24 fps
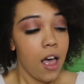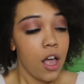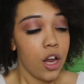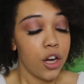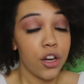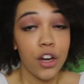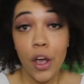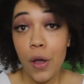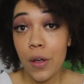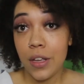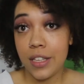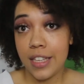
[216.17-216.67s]

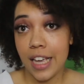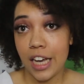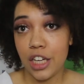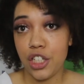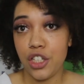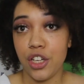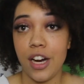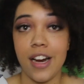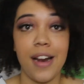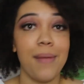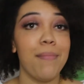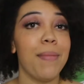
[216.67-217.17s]
note
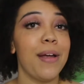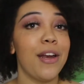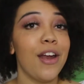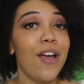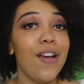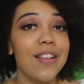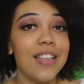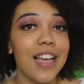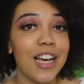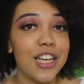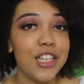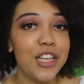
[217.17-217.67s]
section, and in my
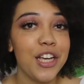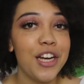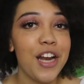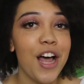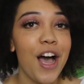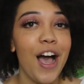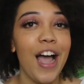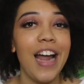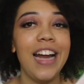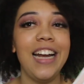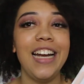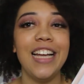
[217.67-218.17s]
note section
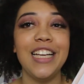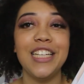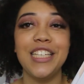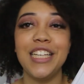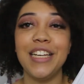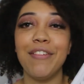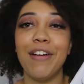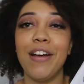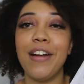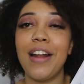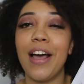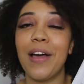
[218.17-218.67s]
I
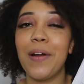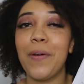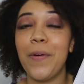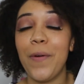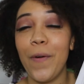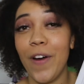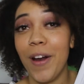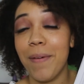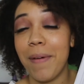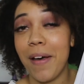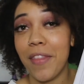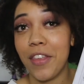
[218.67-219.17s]
literally wrote down
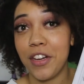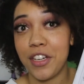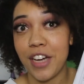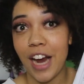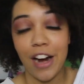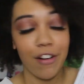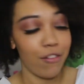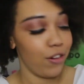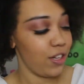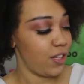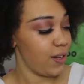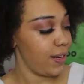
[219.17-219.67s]
all about the
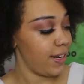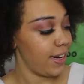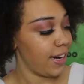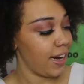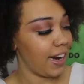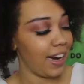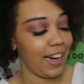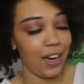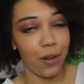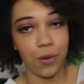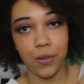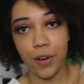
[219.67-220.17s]
chakras. So I did
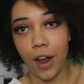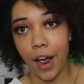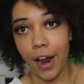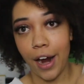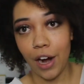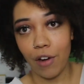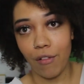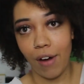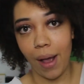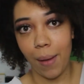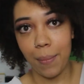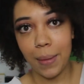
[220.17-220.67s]
like a little
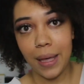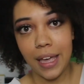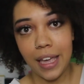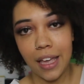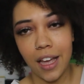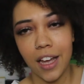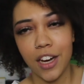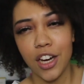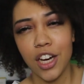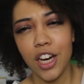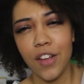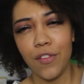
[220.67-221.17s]
diagram
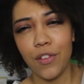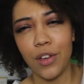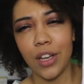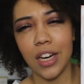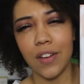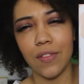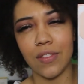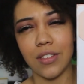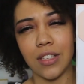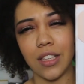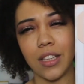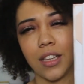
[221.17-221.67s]
here. I don't know if you
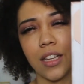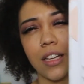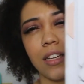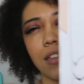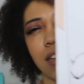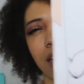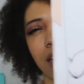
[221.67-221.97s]
can even see that.